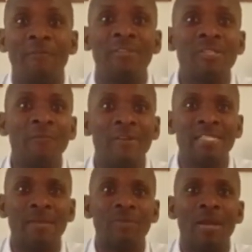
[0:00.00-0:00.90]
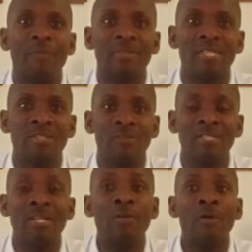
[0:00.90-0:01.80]
if it's your first time to come out to
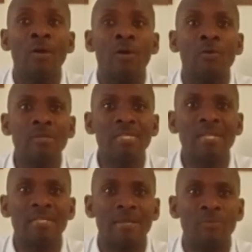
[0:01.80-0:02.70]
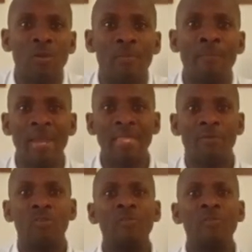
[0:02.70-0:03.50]
this channel, consider subscribing. By the way,